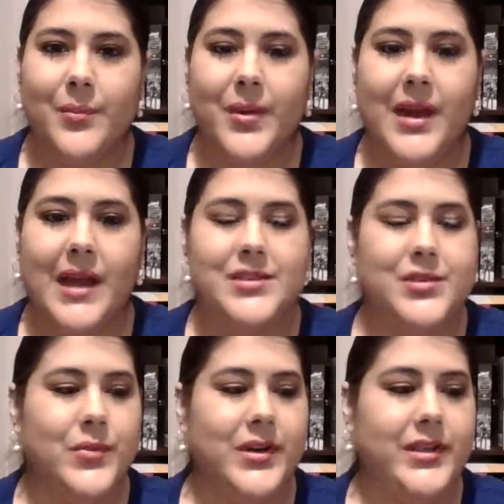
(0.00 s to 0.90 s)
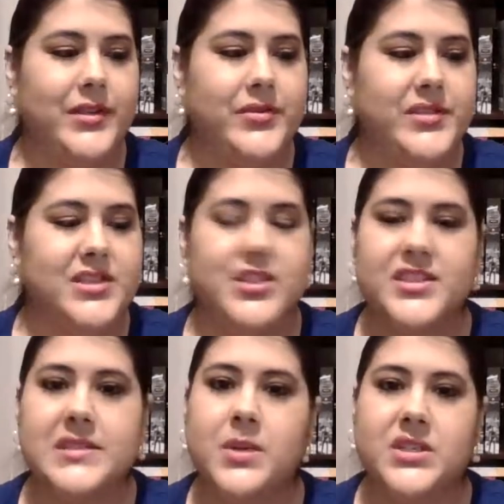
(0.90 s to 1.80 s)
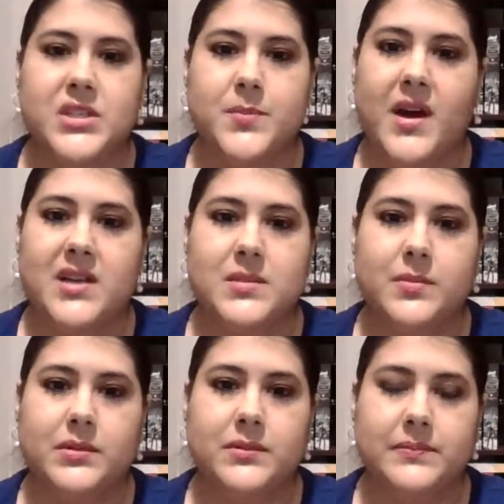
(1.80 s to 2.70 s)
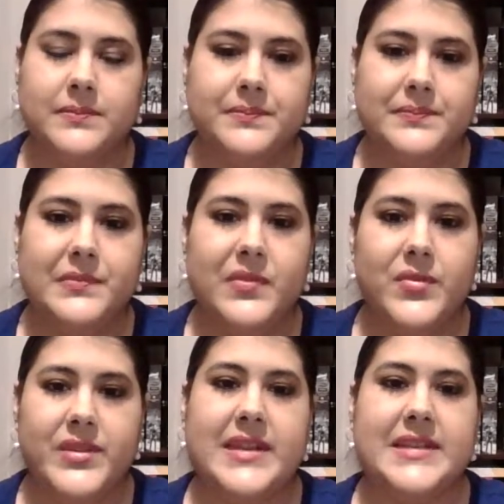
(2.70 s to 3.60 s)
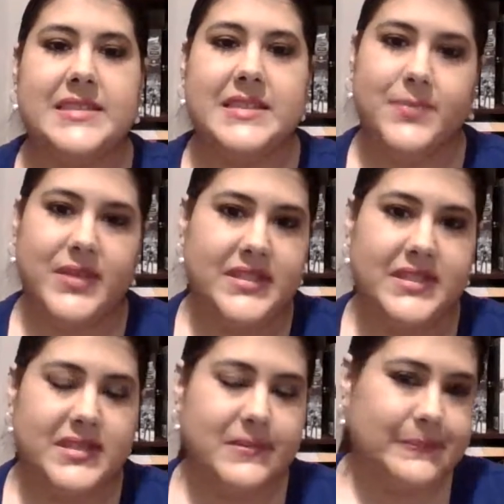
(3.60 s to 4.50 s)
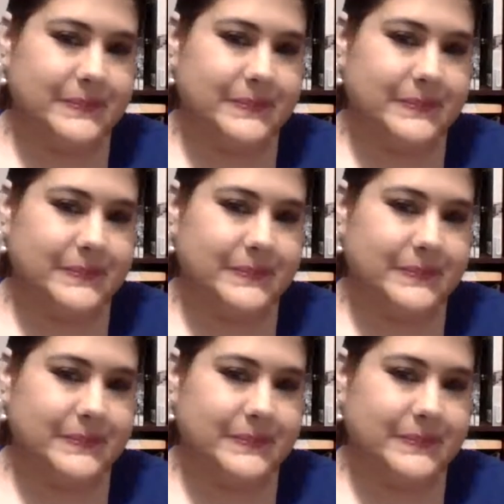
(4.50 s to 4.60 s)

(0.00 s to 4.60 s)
but I do want to use this just as much as possible through the next 6 months.